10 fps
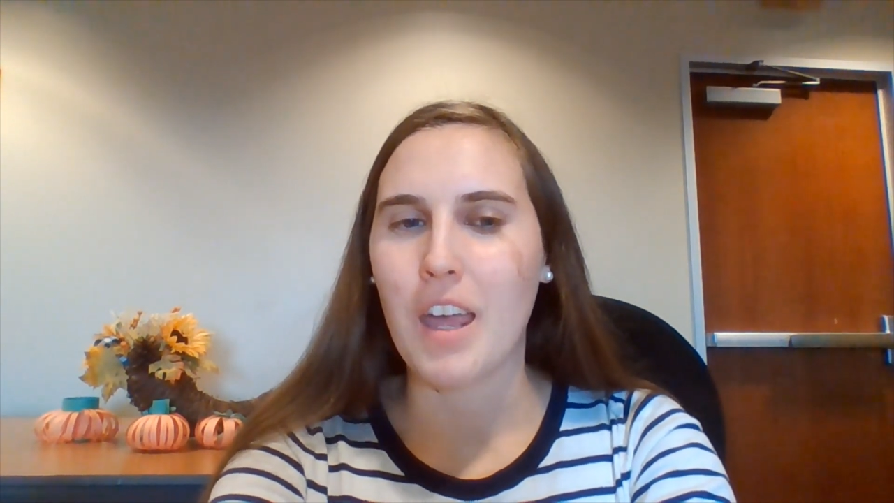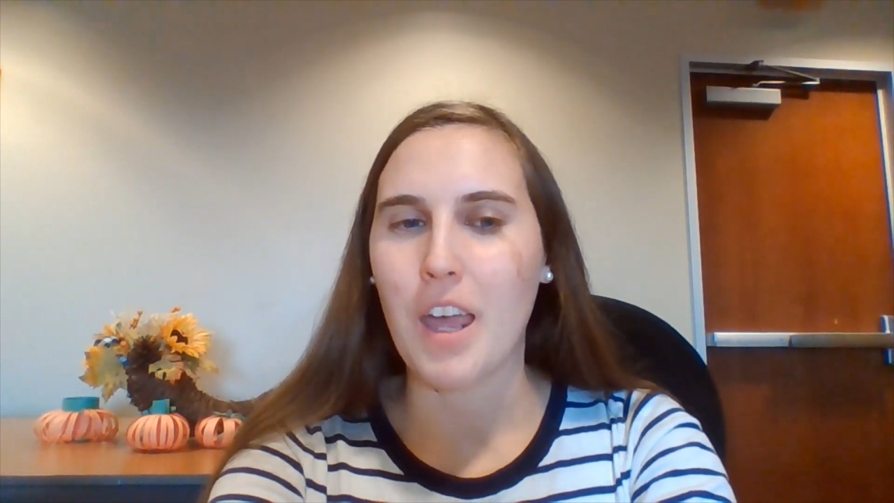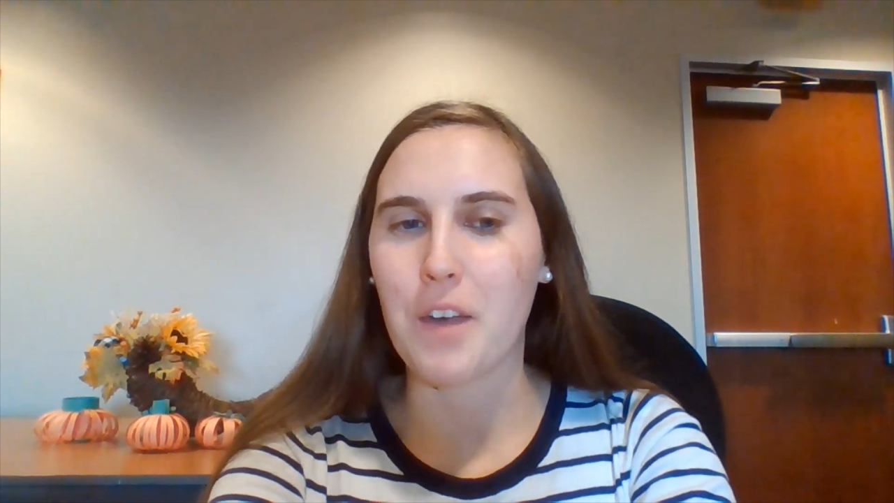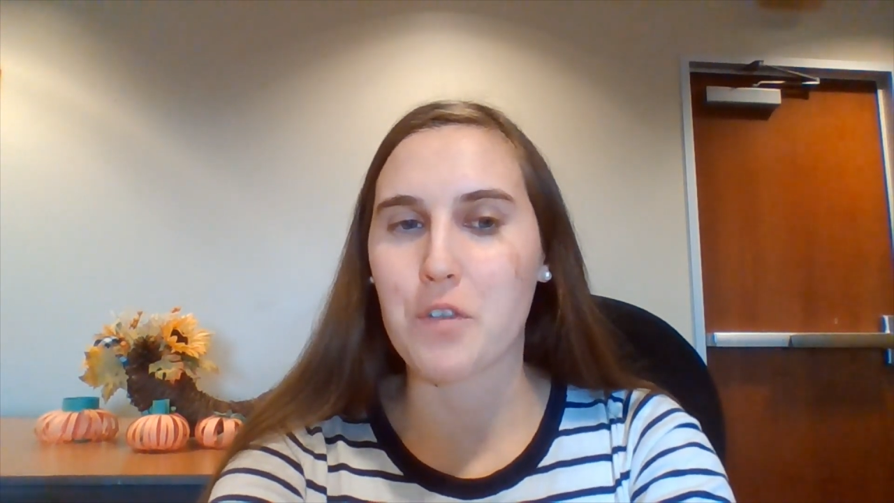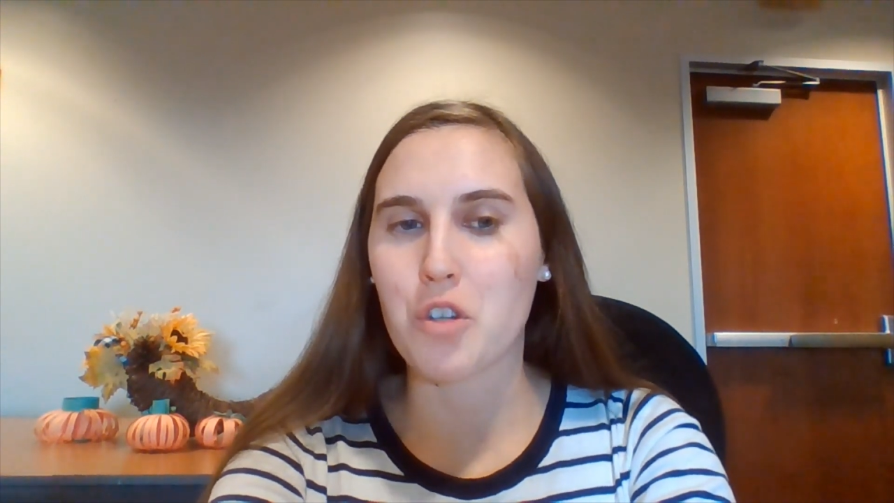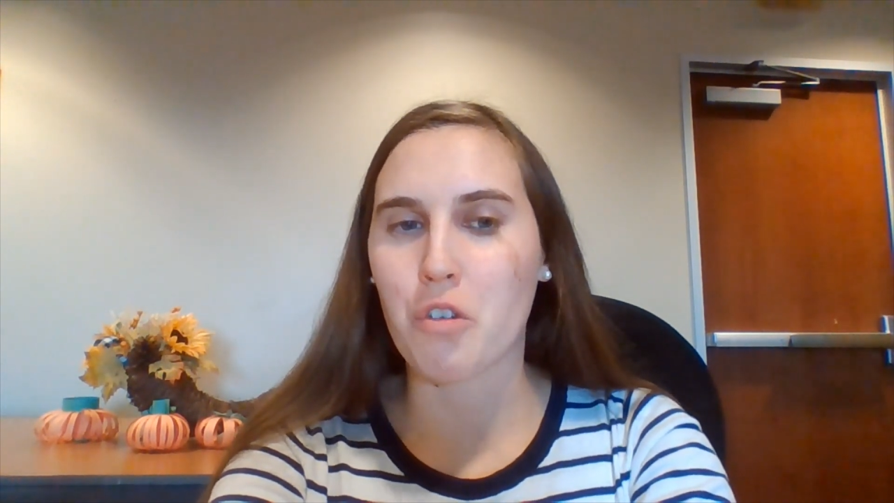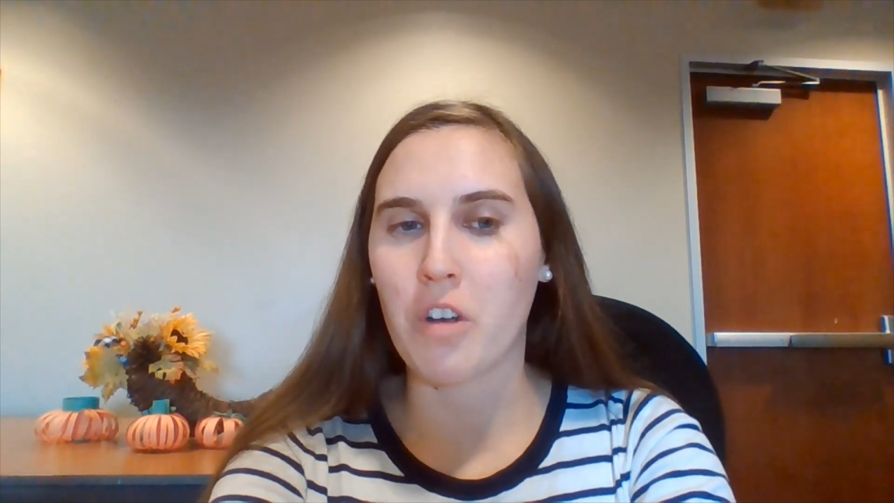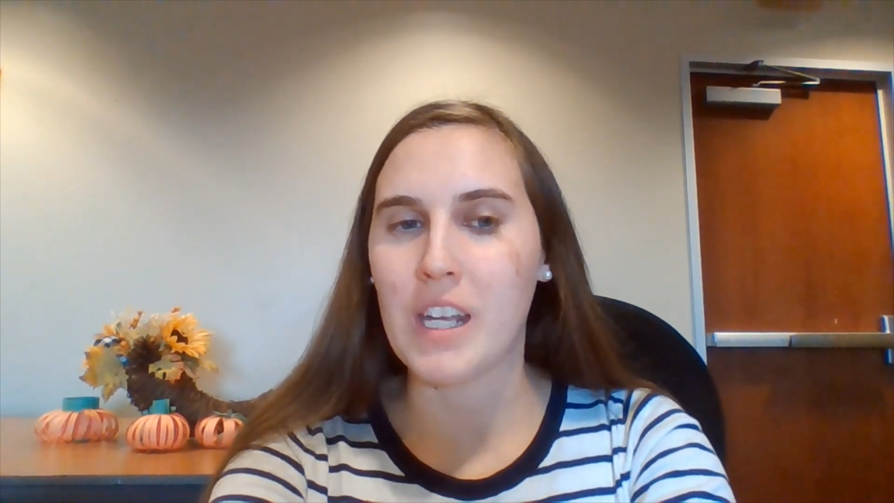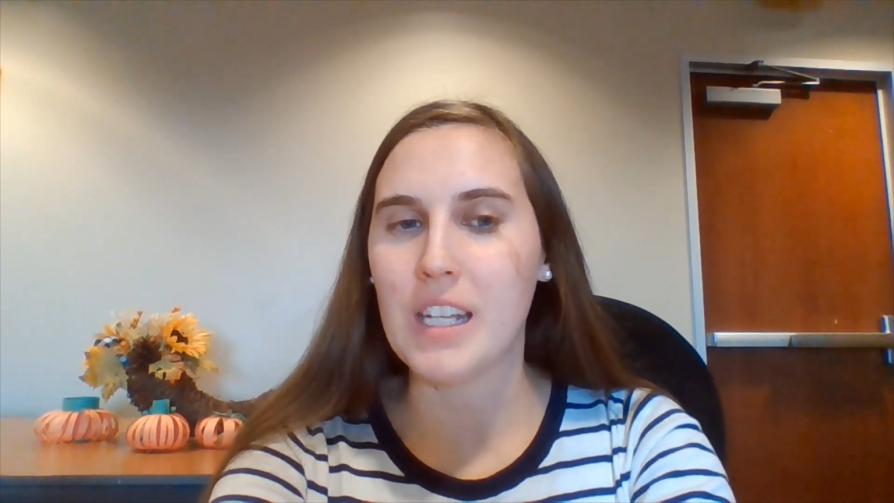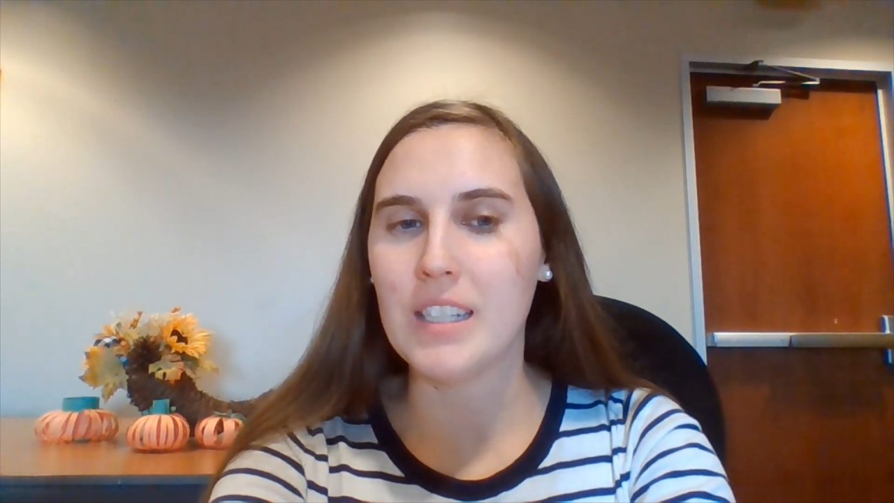if
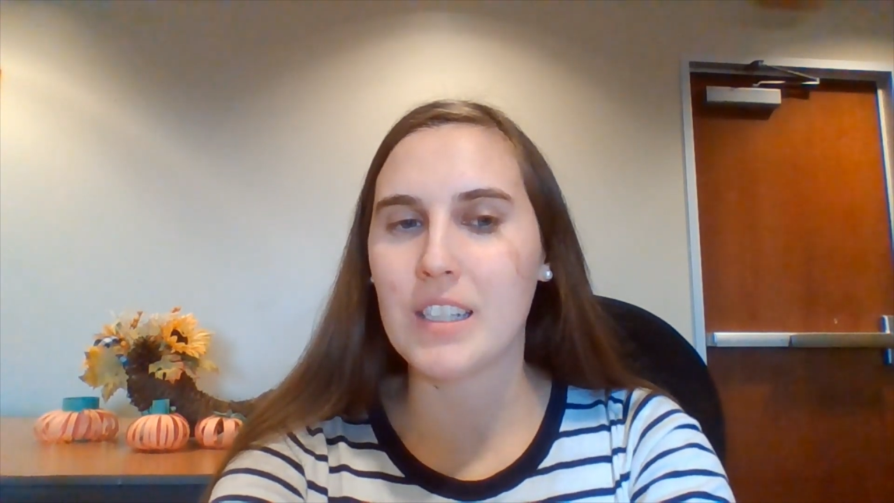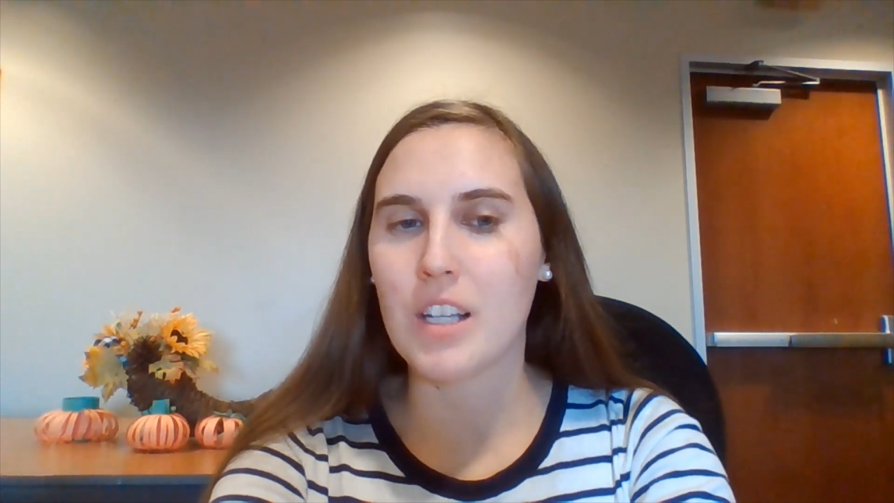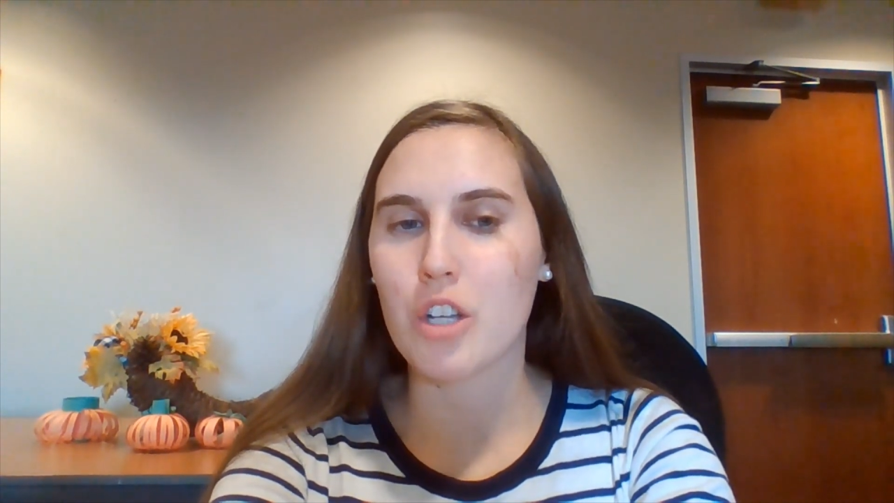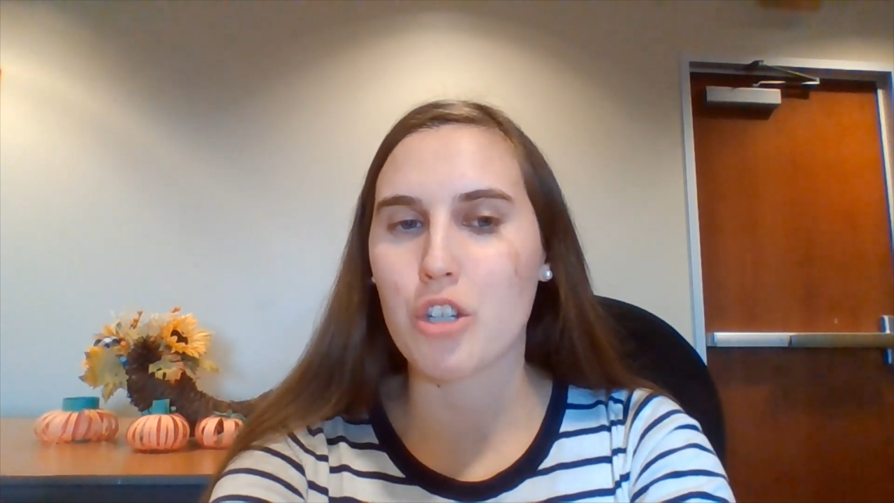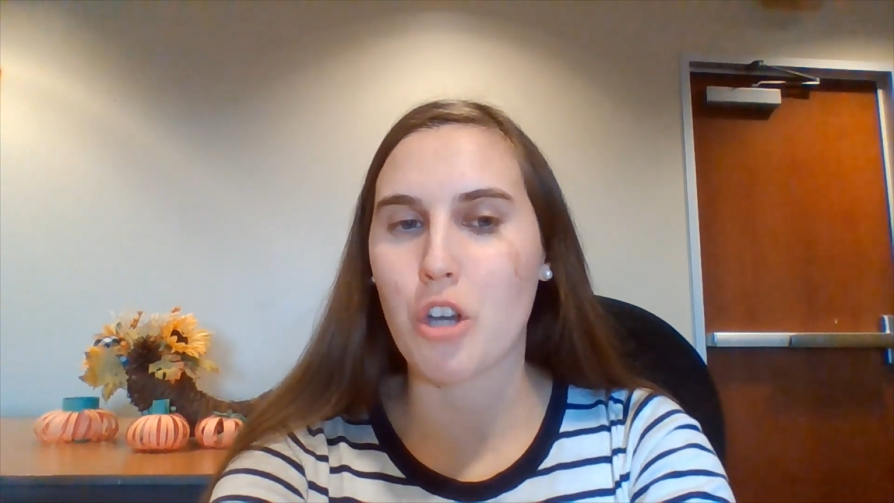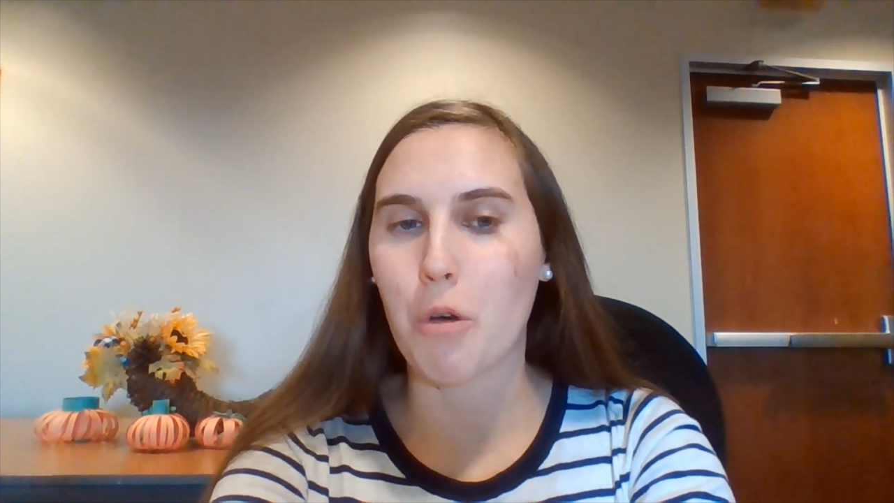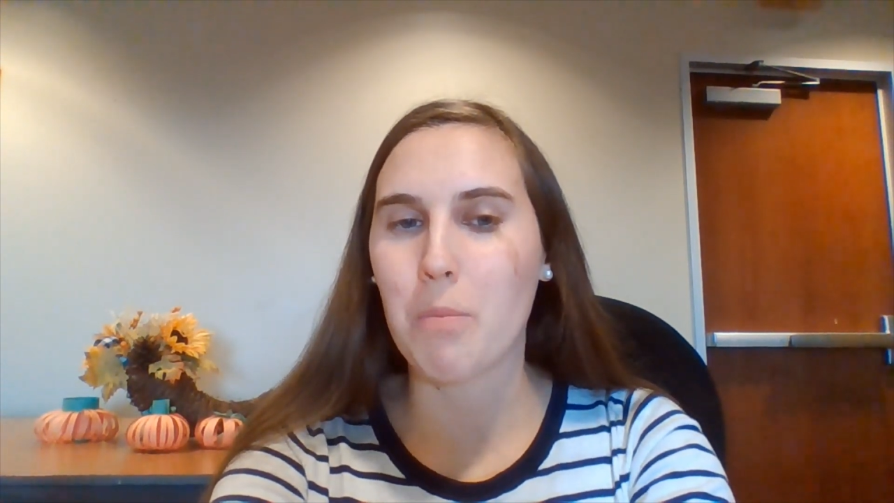trees show